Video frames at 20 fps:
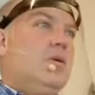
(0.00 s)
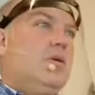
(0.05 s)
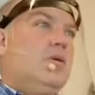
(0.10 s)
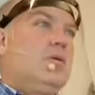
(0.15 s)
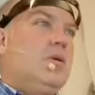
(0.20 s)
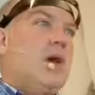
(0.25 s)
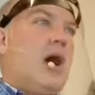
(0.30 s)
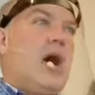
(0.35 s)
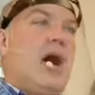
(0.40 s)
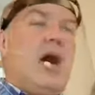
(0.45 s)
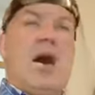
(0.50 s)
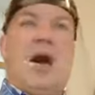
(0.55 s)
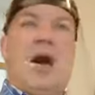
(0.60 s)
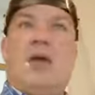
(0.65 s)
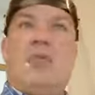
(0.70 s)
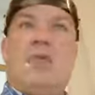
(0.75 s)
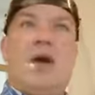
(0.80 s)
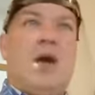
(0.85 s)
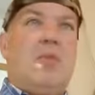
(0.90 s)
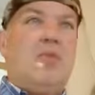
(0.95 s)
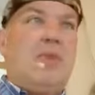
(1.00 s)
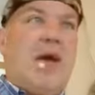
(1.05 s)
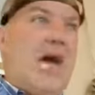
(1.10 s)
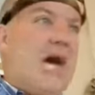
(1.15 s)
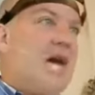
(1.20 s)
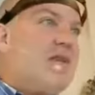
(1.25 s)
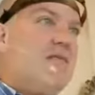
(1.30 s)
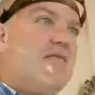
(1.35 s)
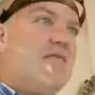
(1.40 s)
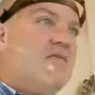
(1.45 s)
I, I'm
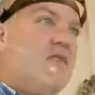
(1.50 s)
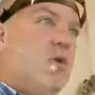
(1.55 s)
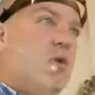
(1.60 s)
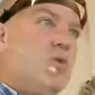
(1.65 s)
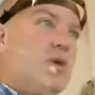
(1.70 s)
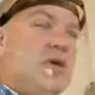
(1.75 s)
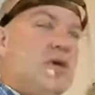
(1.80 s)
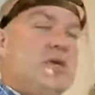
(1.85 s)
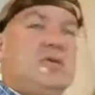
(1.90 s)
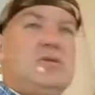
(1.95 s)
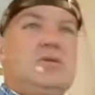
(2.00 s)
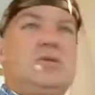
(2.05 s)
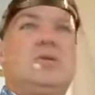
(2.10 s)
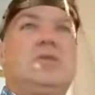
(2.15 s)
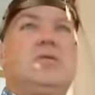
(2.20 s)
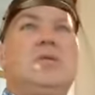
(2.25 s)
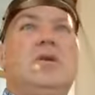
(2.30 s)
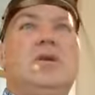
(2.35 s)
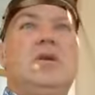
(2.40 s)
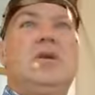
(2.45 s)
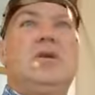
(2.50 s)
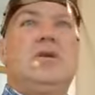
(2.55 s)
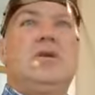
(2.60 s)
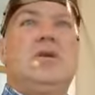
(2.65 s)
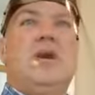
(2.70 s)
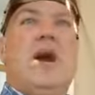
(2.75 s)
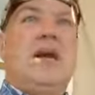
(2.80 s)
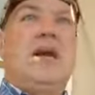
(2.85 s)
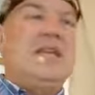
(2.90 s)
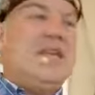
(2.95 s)
out of focus.
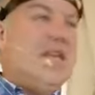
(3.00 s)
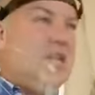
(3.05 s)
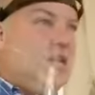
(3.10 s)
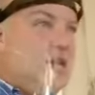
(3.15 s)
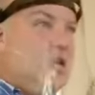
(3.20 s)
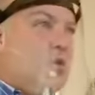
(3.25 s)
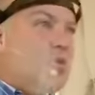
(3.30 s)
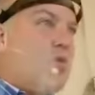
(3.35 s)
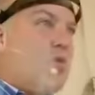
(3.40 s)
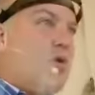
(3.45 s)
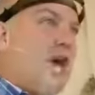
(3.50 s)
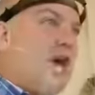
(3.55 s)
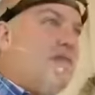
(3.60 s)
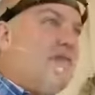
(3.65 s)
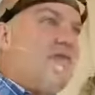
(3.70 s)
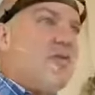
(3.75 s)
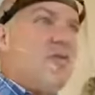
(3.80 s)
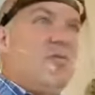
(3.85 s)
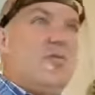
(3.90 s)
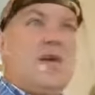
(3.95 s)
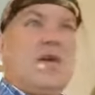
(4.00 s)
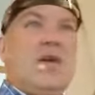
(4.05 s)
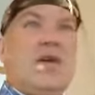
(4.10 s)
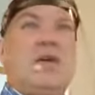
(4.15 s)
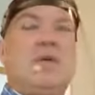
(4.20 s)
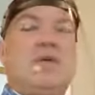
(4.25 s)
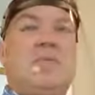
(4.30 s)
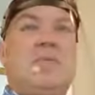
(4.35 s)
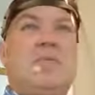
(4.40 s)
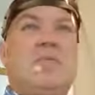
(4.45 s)
I need you to pray for me.
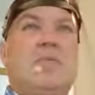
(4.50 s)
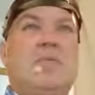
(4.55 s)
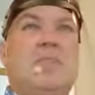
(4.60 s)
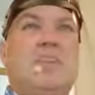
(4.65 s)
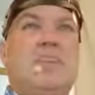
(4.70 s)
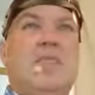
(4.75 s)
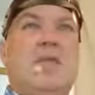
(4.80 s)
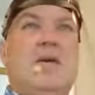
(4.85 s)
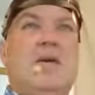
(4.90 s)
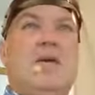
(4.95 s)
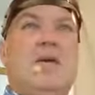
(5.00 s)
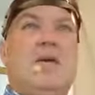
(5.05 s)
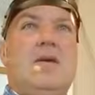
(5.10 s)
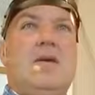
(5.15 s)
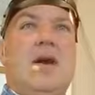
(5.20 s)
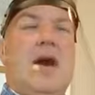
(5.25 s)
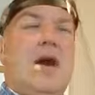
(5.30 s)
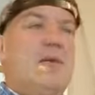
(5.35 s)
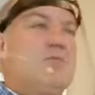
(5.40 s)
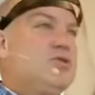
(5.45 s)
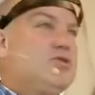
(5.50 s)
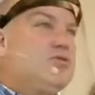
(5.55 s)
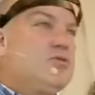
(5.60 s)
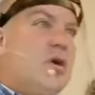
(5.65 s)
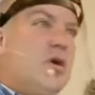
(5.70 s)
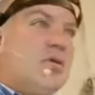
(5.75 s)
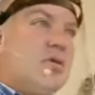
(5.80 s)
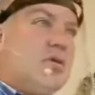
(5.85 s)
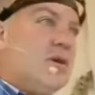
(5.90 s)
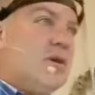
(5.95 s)
I'm
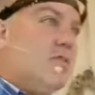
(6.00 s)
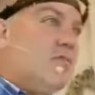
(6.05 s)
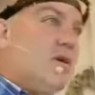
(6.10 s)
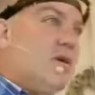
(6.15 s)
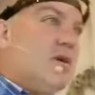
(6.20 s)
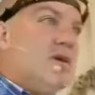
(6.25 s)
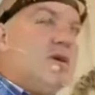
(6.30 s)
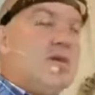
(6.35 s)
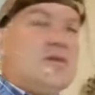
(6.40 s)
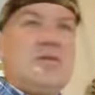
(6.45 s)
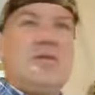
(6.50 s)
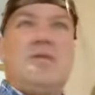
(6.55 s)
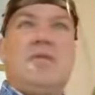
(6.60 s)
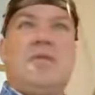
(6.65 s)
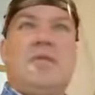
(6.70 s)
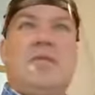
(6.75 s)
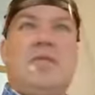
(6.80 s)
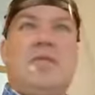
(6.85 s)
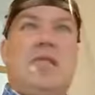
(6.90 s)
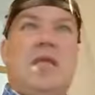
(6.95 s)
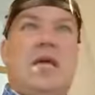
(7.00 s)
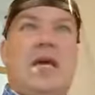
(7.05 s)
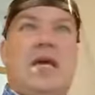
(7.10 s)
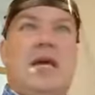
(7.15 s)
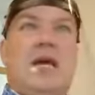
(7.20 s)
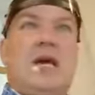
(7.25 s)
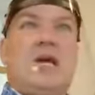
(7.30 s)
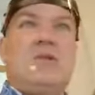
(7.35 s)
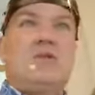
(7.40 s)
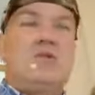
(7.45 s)
struggling with
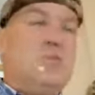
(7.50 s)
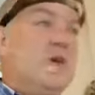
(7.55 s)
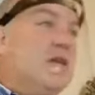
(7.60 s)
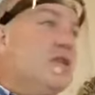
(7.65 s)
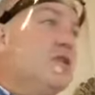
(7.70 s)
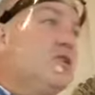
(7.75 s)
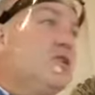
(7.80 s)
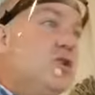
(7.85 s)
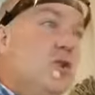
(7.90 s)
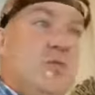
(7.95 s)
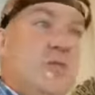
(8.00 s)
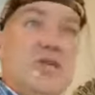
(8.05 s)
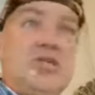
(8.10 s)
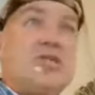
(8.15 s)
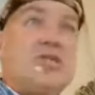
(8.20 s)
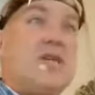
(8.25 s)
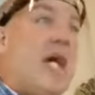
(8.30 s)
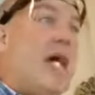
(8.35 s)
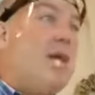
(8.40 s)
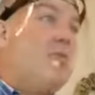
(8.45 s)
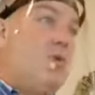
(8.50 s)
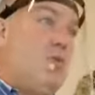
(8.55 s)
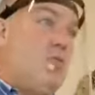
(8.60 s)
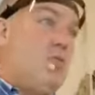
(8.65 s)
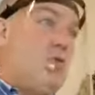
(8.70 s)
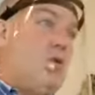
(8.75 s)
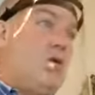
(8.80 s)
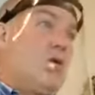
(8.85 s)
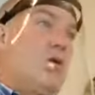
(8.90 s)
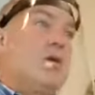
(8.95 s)
spending too much time at
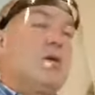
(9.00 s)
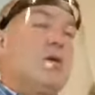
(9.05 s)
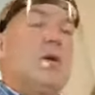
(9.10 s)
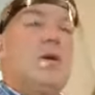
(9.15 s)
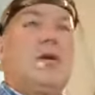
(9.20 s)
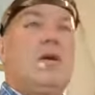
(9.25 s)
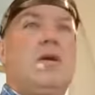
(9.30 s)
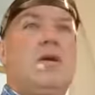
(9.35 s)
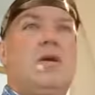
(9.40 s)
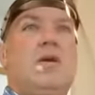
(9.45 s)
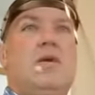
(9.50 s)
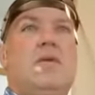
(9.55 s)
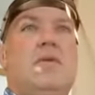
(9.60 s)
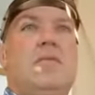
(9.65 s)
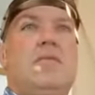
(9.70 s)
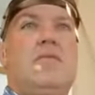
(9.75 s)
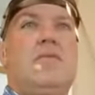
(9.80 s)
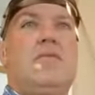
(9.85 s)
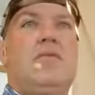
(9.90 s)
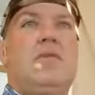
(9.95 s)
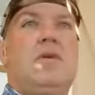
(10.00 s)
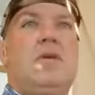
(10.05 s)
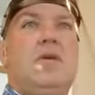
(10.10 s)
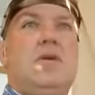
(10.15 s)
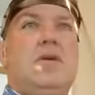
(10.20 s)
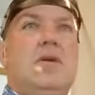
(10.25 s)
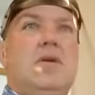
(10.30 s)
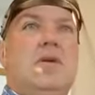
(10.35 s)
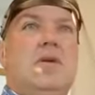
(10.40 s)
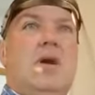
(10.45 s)
work.
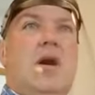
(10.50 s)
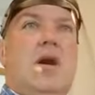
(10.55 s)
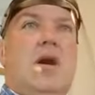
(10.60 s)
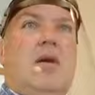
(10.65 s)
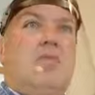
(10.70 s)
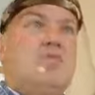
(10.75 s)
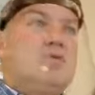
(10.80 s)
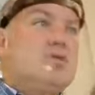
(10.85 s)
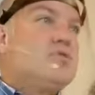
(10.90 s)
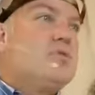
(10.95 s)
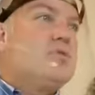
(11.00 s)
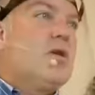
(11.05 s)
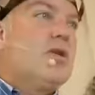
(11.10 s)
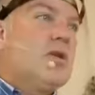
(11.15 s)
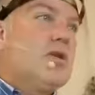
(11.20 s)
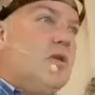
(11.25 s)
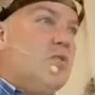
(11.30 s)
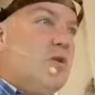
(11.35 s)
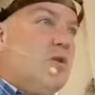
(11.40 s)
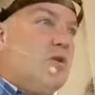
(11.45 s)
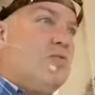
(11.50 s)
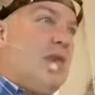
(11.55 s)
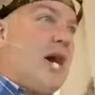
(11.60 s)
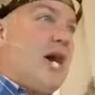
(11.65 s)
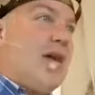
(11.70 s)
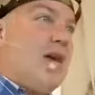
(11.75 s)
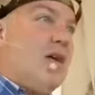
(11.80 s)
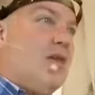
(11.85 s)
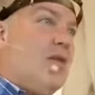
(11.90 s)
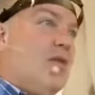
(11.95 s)
I'm struggling with my
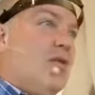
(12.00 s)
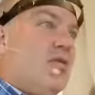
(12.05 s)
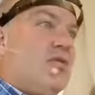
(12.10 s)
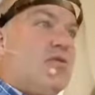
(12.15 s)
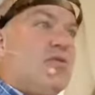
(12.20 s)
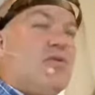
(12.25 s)
health.